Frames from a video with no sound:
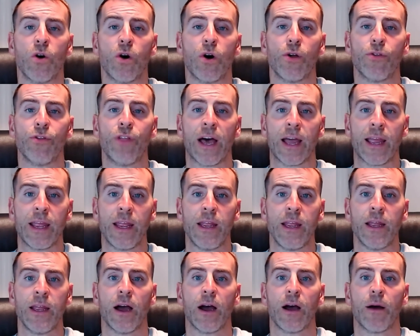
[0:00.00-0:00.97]

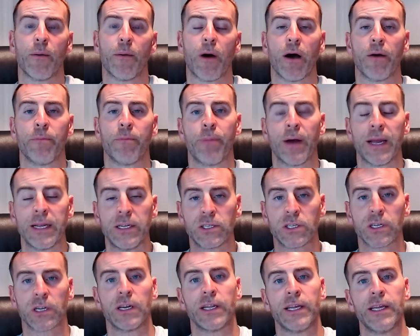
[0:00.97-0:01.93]
they are
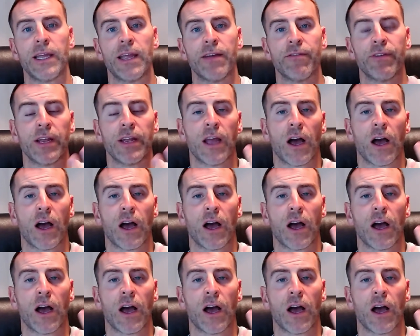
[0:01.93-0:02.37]
basically giving